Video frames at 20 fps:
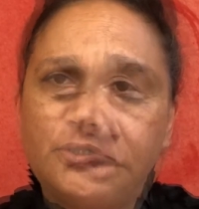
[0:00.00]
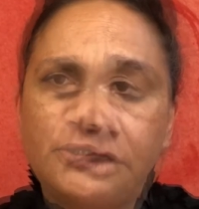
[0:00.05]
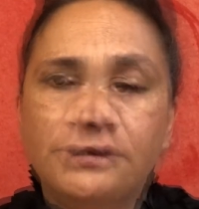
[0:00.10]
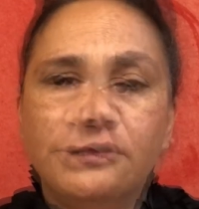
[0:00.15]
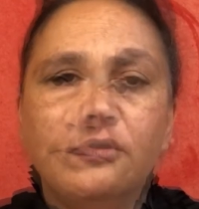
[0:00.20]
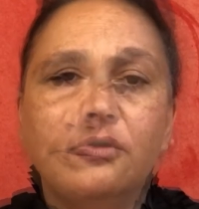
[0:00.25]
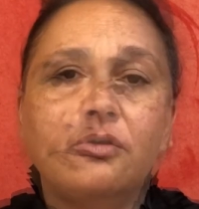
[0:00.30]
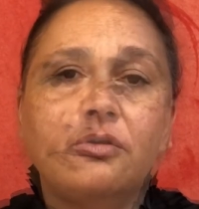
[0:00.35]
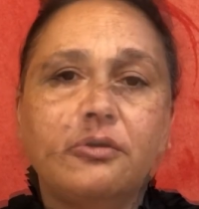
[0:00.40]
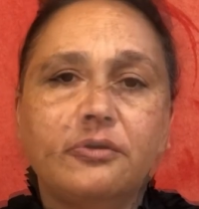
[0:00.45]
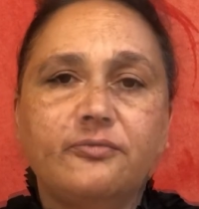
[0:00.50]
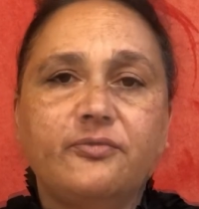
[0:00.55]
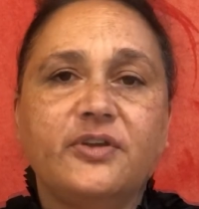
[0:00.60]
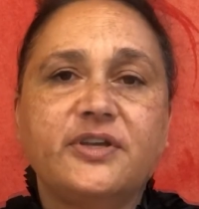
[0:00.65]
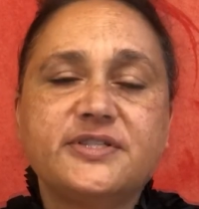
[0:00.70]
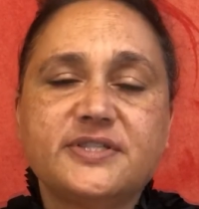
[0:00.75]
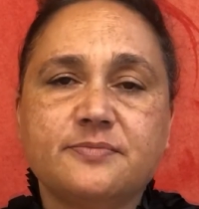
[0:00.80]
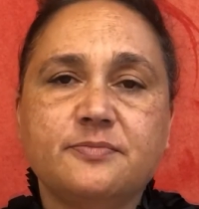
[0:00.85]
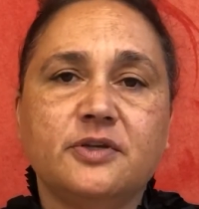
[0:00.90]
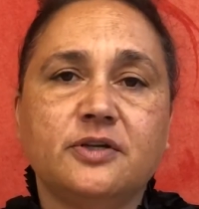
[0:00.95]
Your
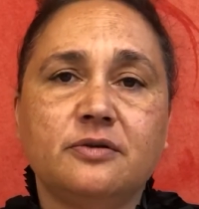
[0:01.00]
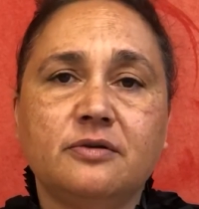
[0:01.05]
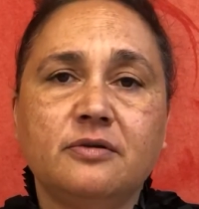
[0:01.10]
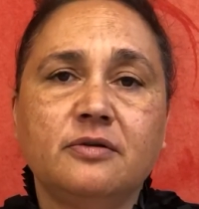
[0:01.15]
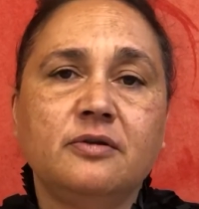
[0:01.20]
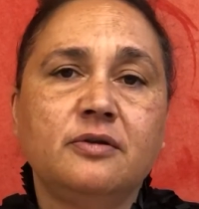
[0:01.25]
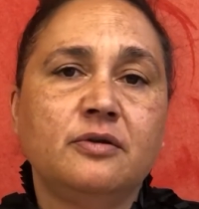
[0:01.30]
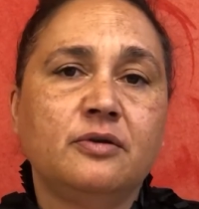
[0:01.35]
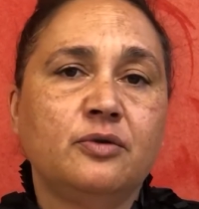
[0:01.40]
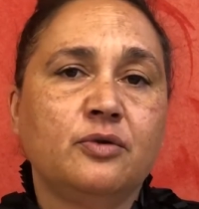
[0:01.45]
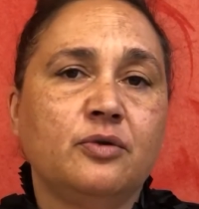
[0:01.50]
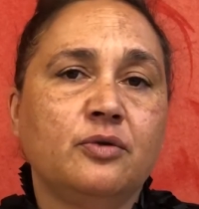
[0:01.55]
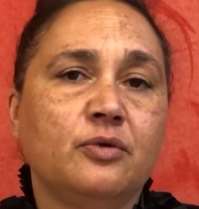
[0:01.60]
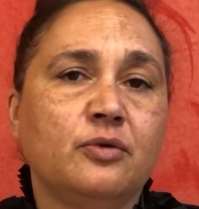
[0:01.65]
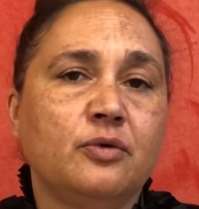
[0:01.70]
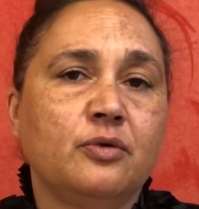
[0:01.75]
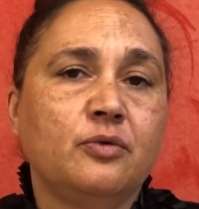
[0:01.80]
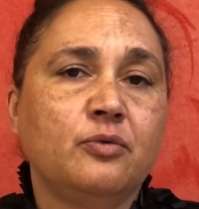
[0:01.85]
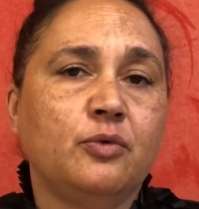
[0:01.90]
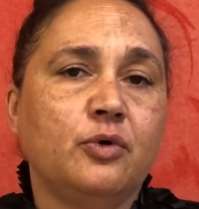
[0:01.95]
investment
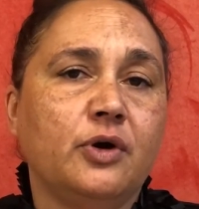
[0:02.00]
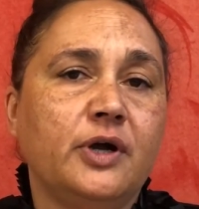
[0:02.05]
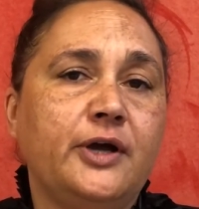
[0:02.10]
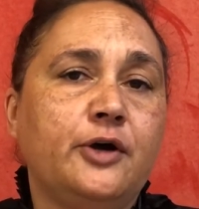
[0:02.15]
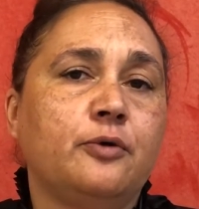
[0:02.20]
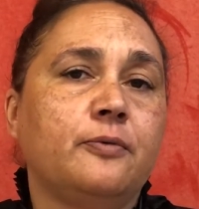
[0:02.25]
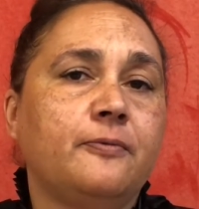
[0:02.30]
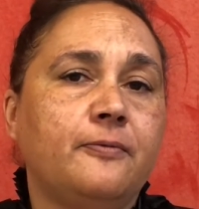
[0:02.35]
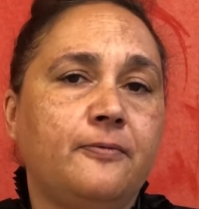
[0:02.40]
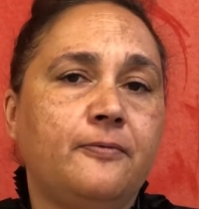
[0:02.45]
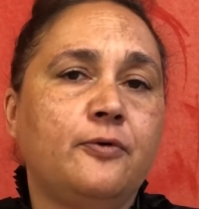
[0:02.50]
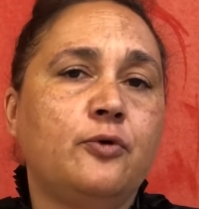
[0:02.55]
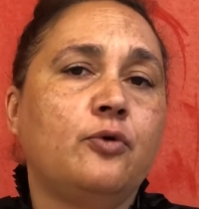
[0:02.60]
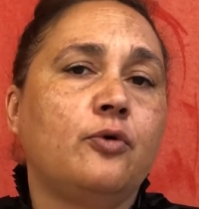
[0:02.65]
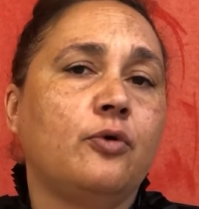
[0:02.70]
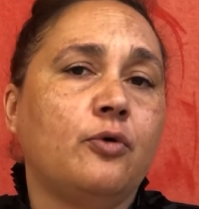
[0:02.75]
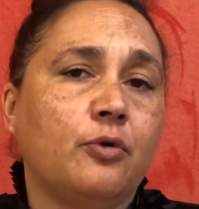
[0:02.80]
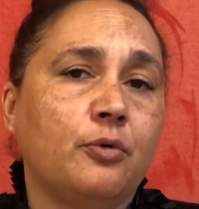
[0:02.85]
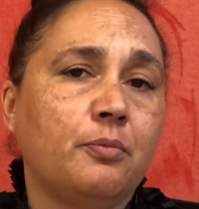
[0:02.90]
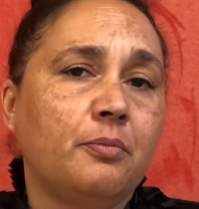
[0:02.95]
will help
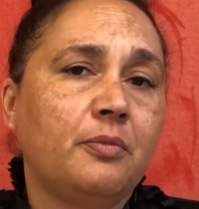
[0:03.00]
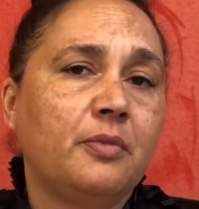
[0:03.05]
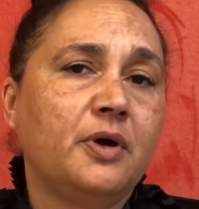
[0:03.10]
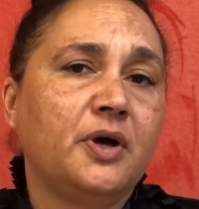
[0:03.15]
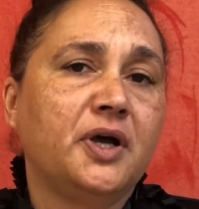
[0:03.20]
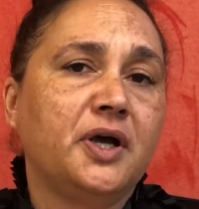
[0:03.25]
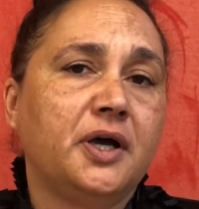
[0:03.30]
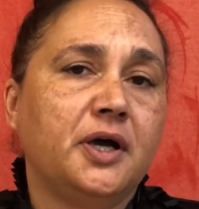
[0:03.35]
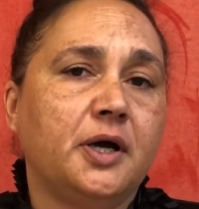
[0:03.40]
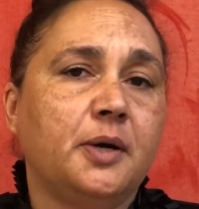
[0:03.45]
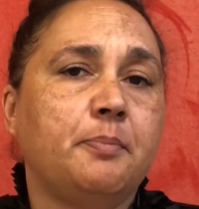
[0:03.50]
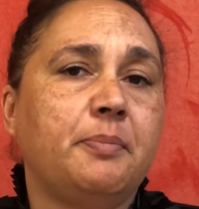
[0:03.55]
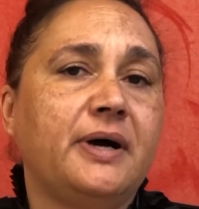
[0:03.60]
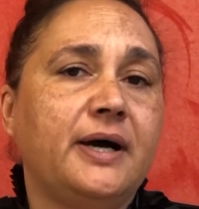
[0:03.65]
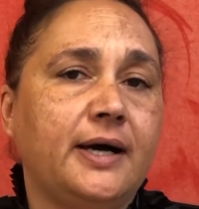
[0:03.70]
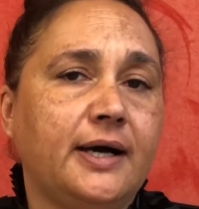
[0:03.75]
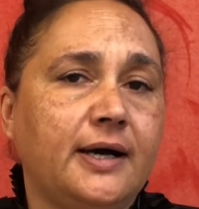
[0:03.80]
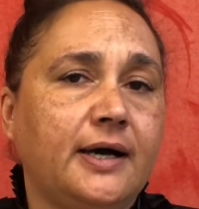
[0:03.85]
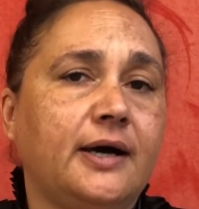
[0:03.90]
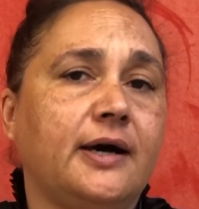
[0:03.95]
form a
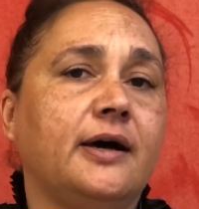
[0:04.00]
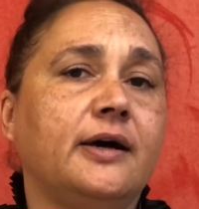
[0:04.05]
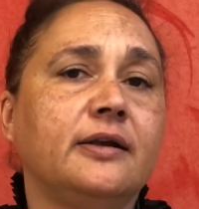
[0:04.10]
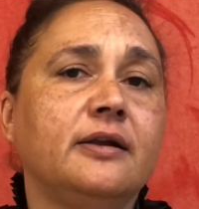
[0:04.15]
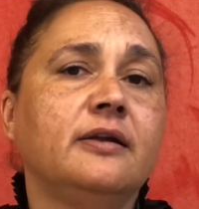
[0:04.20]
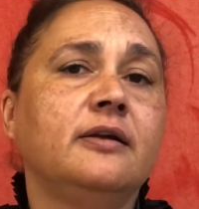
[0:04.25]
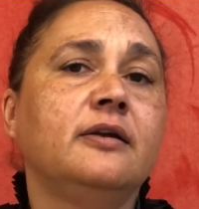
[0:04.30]
part